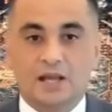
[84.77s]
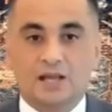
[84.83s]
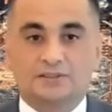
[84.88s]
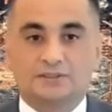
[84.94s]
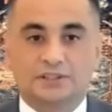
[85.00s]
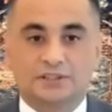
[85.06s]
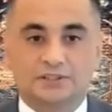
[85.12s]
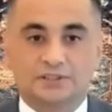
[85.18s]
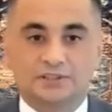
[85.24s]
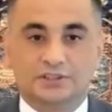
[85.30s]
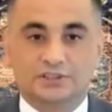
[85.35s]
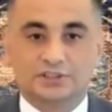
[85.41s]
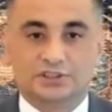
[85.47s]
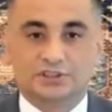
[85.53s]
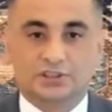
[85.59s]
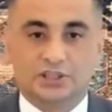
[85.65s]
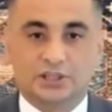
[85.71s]
The
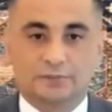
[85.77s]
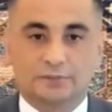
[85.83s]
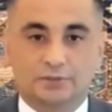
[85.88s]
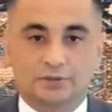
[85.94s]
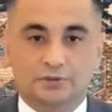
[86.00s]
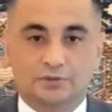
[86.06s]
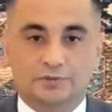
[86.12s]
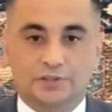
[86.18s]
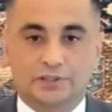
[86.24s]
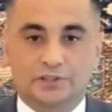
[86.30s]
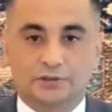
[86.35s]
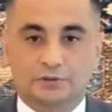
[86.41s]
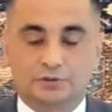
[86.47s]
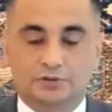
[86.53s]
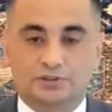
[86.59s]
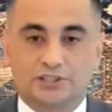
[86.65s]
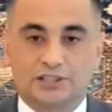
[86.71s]
International Committee of Red
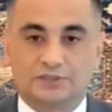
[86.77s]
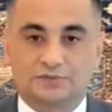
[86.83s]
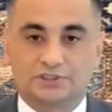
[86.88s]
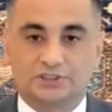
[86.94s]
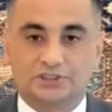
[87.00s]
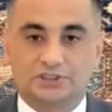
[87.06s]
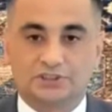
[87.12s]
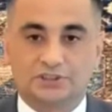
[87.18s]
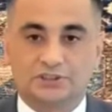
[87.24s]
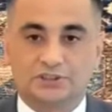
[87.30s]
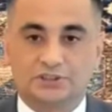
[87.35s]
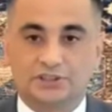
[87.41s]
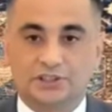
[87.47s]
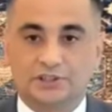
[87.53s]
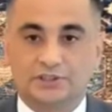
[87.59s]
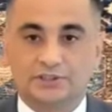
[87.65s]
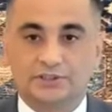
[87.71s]
Cross has visited
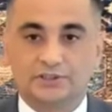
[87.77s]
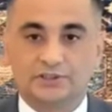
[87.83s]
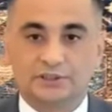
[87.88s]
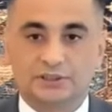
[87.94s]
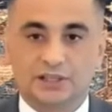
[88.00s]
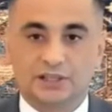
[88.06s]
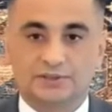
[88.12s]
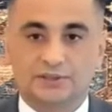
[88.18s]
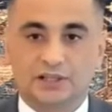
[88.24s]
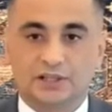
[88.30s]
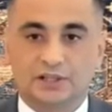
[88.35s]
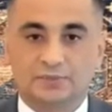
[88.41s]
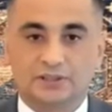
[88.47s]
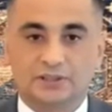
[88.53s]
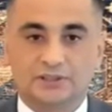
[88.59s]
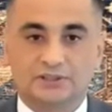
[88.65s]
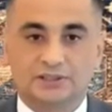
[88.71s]
detainees, and
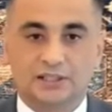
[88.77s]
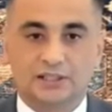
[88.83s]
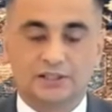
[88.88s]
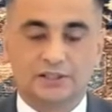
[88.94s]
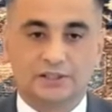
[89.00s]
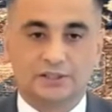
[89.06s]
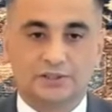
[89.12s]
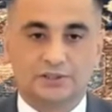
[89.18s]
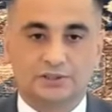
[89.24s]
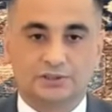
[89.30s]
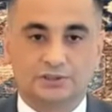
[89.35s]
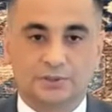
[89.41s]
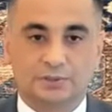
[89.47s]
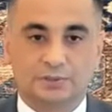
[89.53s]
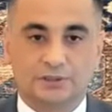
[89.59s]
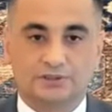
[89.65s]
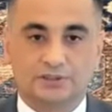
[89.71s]
Armenia's allegations
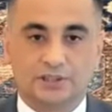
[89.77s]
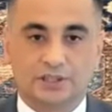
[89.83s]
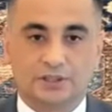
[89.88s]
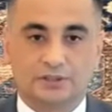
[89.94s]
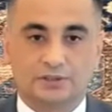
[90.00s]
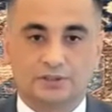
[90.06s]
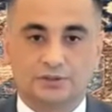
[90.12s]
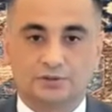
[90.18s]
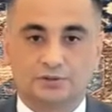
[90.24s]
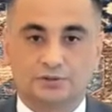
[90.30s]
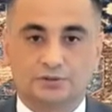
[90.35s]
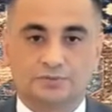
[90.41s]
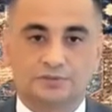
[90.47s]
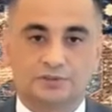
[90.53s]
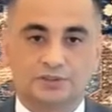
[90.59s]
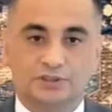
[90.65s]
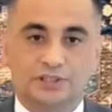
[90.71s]
about the condition
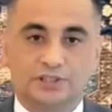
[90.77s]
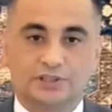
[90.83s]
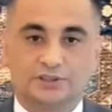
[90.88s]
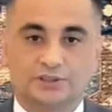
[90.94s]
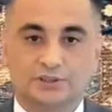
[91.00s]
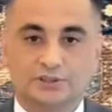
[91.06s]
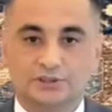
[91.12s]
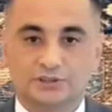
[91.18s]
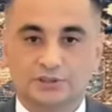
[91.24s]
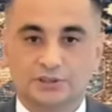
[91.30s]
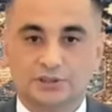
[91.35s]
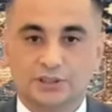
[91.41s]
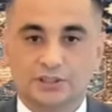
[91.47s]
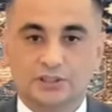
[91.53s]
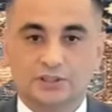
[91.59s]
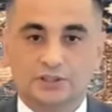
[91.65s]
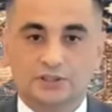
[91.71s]
of detention,
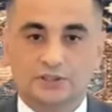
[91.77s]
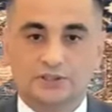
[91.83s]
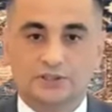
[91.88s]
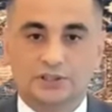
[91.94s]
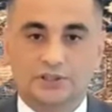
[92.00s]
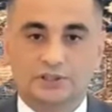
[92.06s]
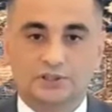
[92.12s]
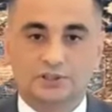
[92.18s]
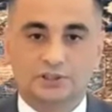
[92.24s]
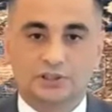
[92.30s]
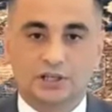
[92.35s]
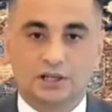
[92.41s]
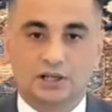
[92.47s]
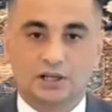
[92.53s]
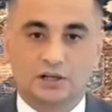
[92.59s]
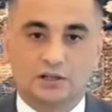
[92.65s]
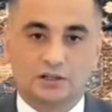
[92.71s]
detention
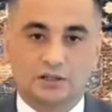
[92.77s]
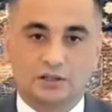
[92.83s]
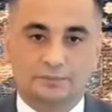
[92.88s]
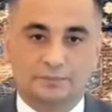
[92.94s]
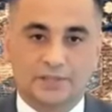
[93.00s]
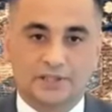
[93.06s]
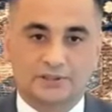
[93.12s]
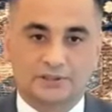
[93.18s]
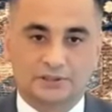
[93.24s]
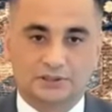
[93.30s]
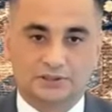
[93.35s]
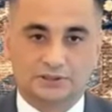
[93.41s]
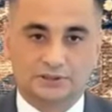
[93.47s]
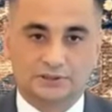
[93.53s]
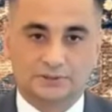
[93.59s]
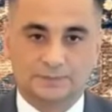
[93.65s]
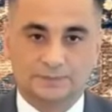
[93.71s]
are
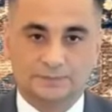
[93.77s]
baseless.